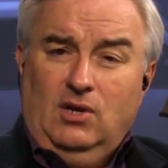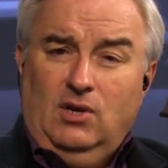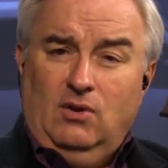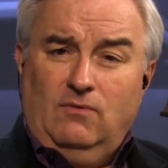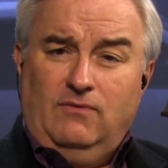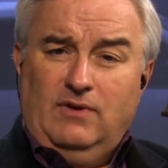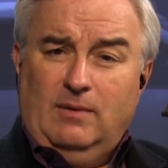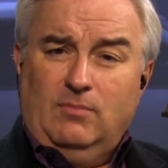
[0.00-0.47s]

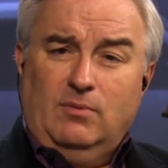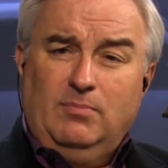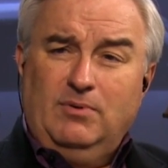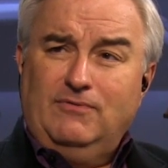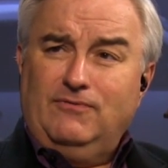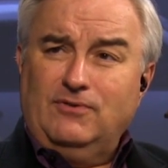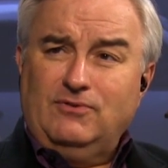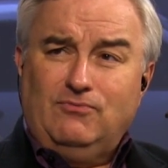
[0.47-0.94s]
November.
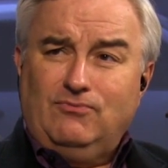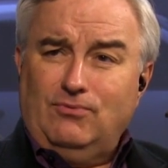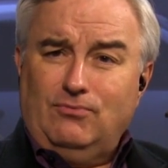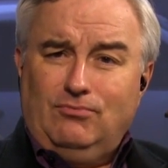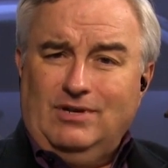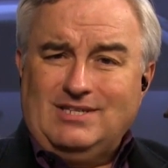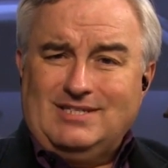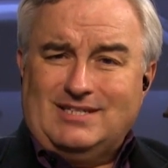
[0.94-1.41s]
But for,
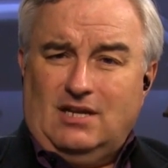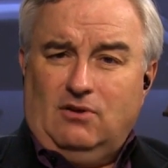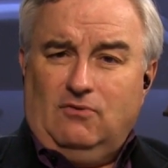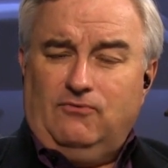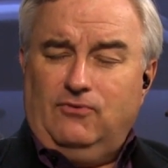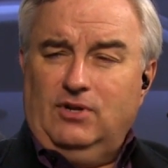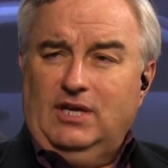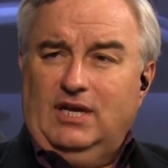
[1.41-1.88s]
for reasons I
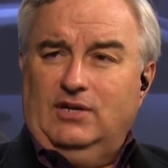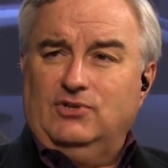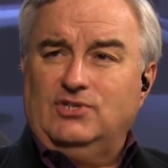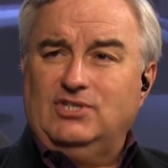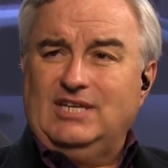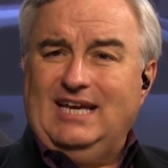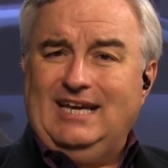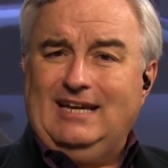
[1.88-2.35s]
don't fully
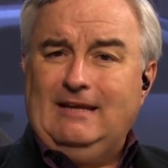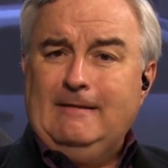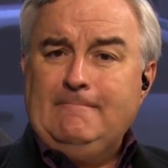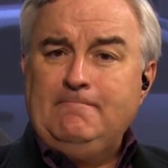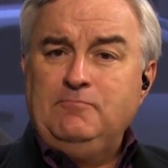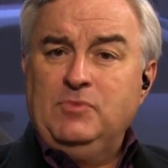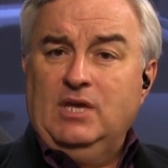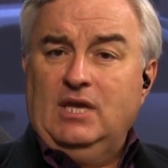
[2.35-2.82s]
understand,
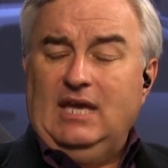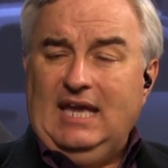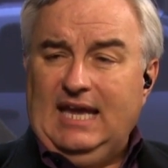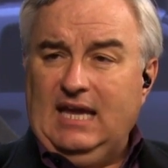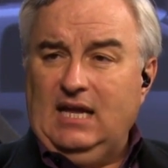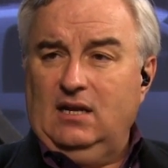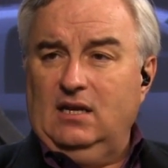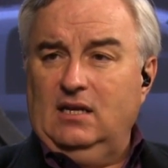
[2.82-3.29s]

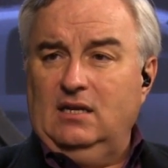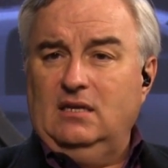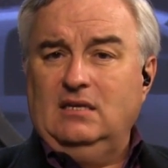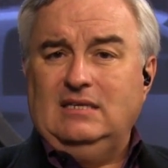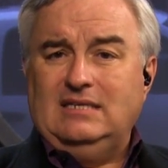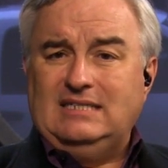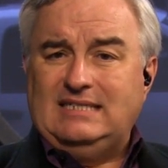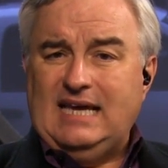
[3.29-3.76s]

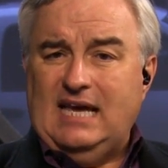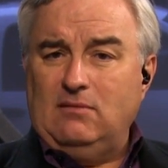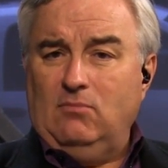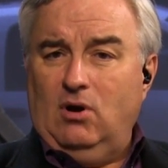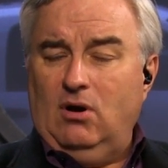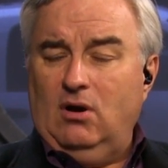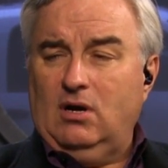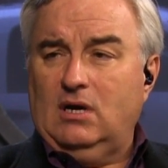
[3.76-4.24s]
England,
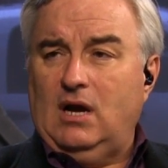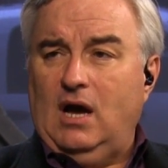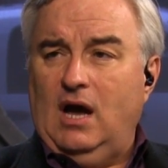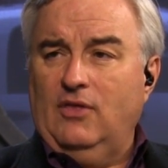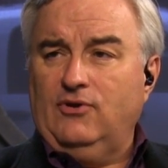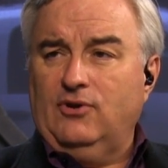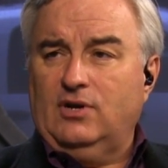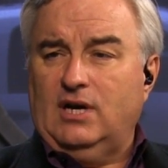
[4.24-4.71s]
Denmark,
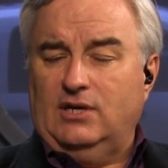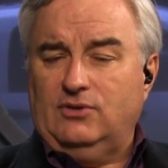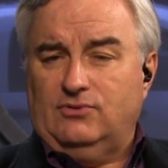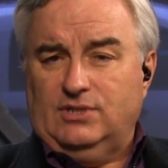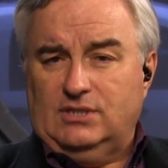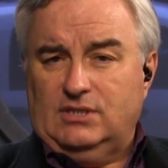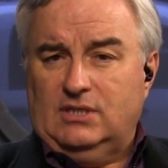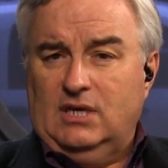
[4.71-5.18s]
other
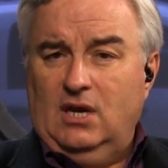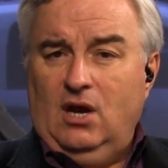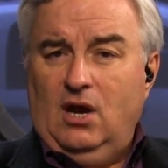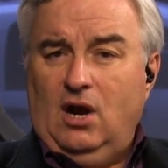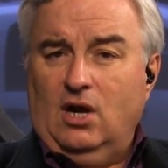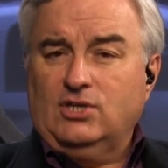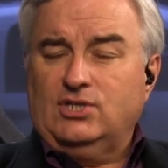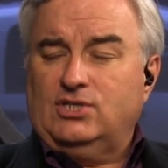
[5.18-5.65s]
countries
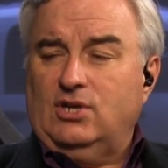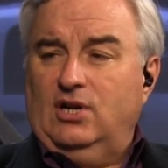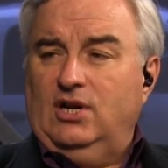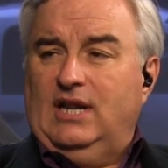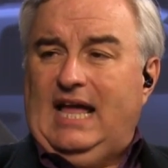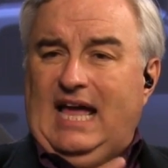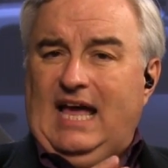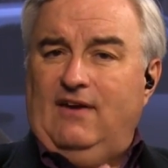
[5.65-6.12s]
are
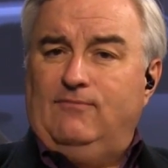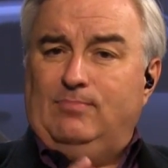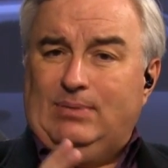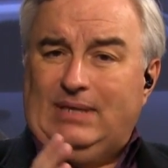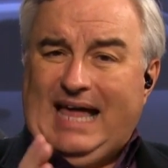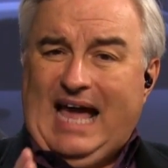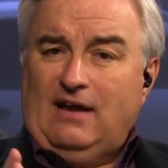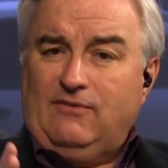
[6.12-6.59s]
starting to have
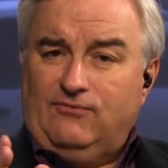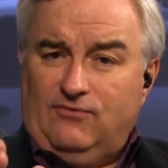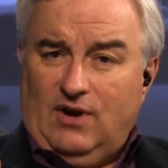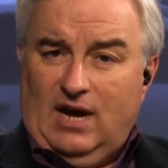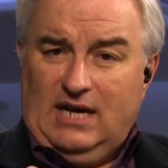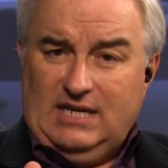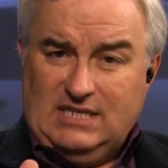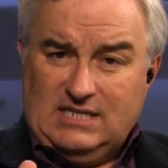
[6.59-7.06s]
Black
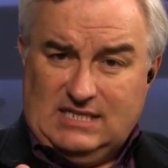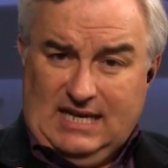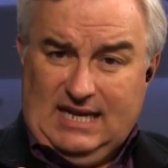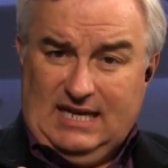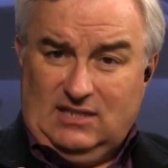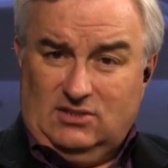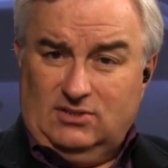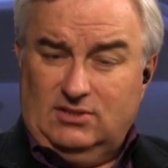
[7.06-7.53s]
Friday
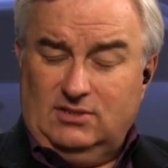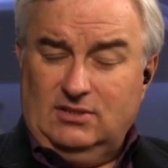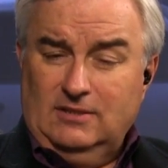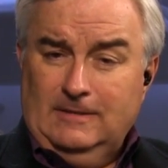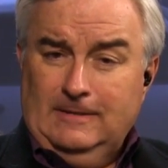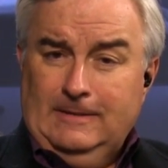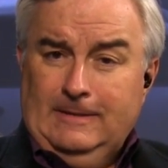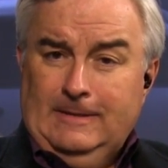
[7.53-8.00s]
sales.
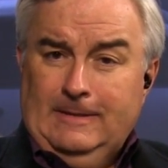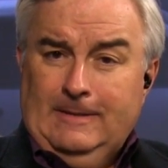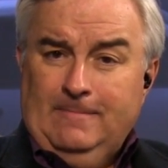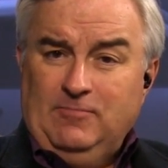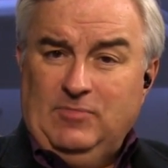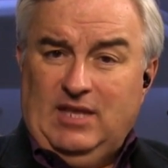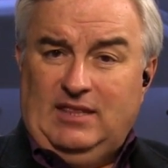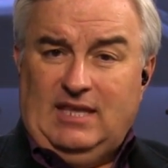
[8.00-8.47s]

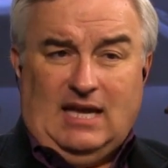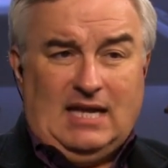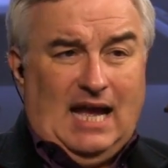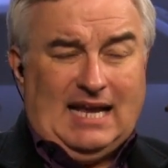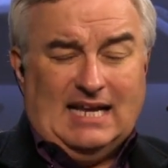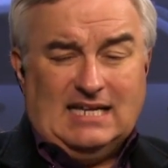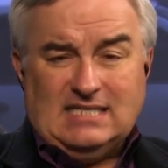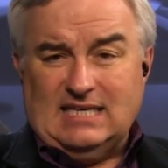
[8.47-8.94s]
They,
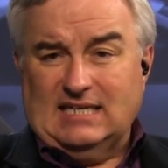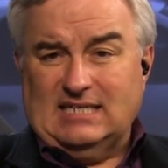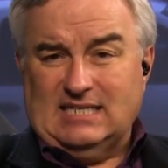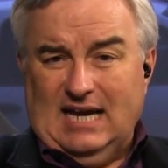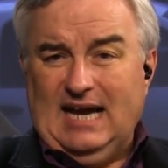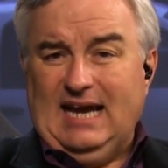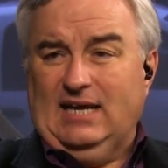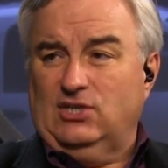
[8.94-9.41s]
I guess they
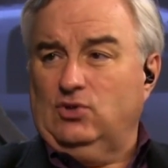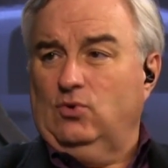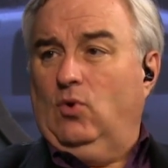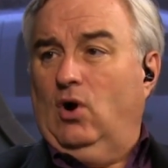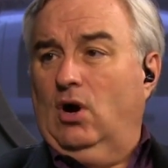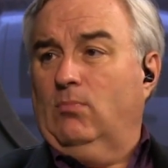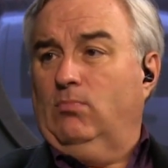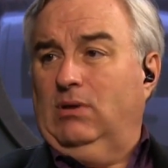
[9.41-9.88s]
tie it
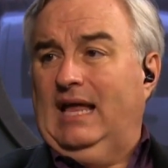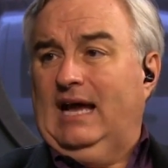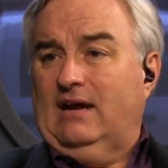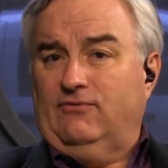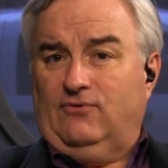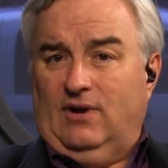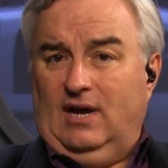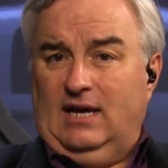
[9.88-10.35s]
to our
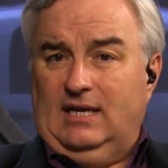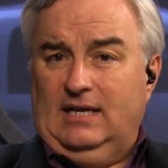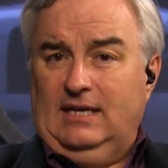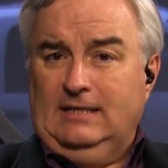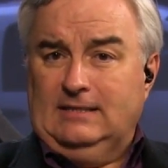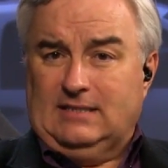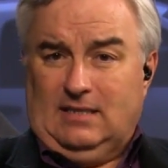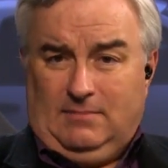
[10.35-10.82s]
Black
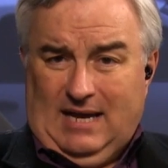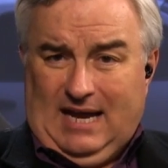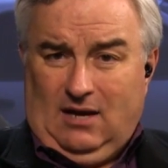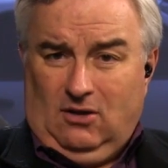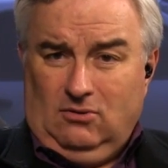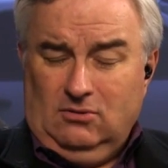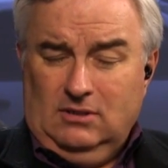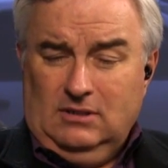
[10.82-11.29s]
Friday
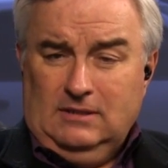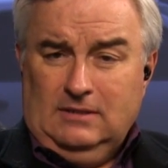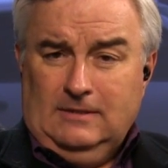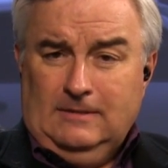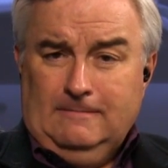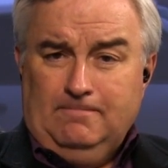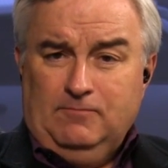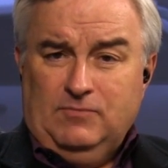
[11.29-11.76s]
somehow. Mm
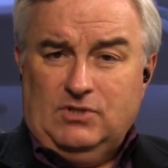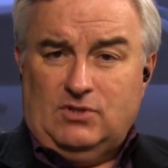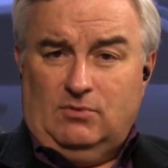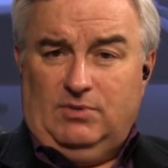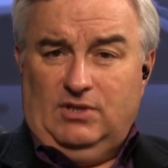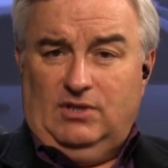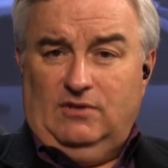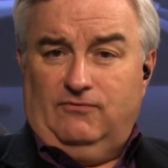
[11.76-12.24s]
-hmm.
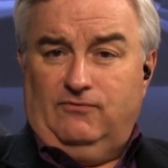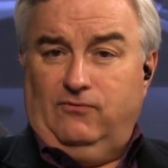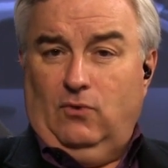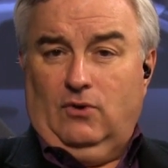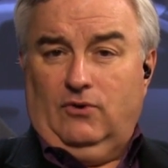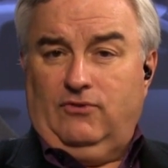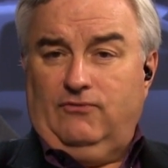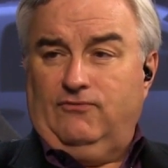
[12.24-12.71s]
So it'd be the
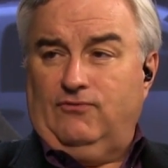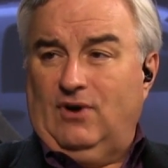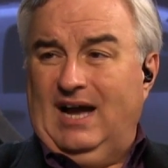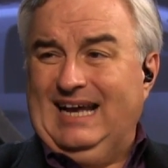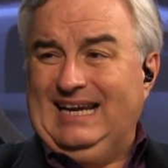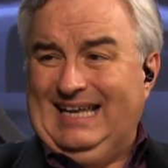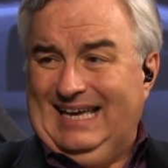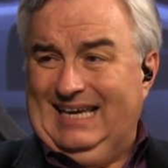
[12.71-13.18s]
fourth
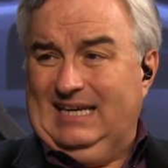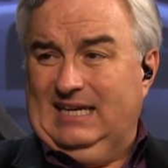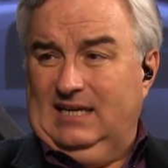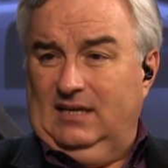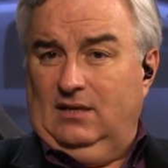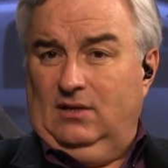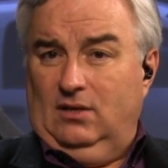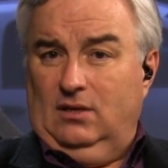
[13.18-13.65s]
Friday
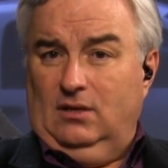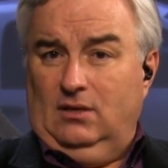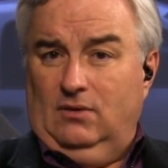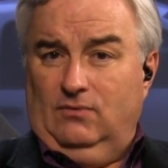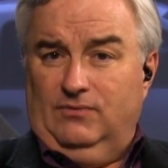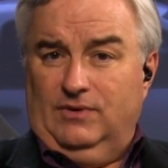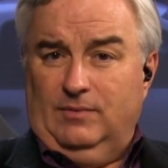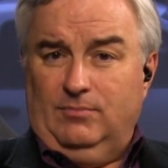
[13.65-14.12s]
in
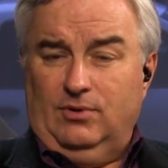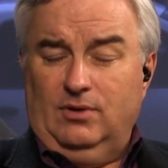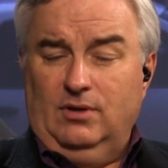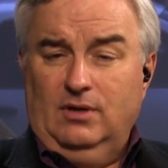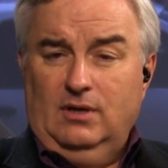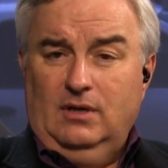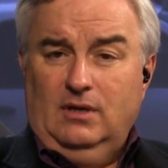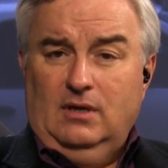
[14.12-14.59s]

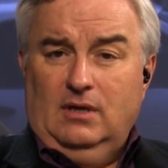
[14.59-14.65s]
November.